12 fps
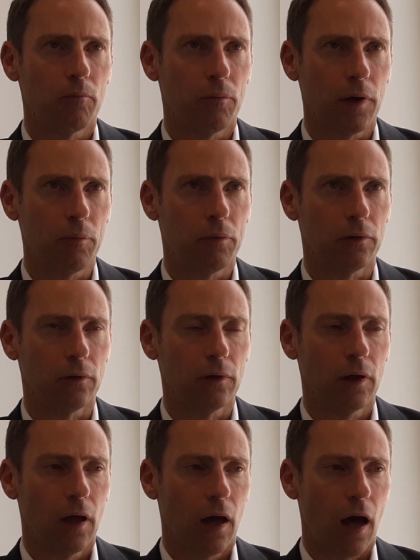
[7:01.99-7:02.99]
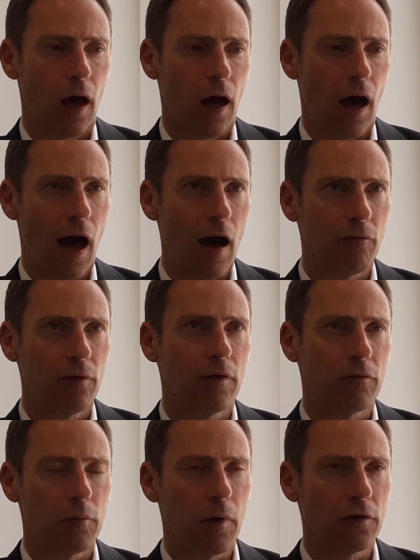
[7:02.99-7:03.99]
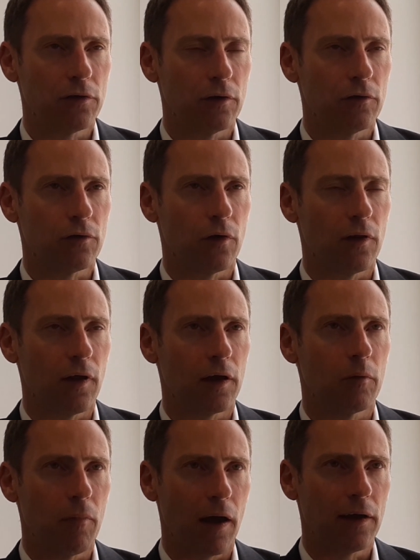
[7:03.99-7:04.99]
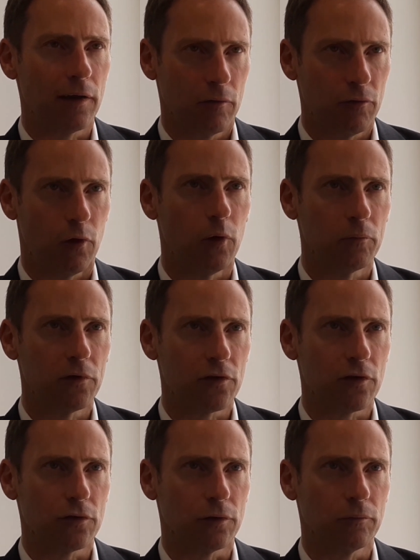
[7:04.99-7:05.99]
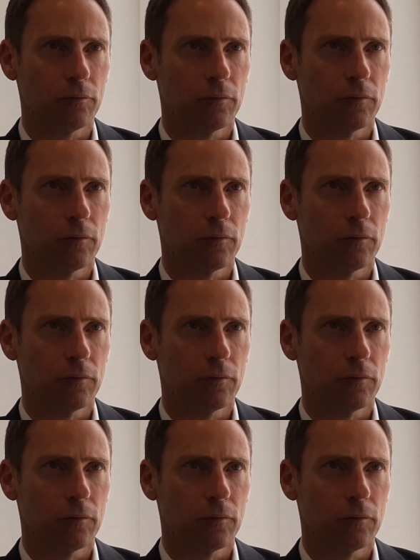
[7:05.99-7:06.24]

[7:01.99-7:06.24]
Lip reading: people have the information so that they can make an informed decision.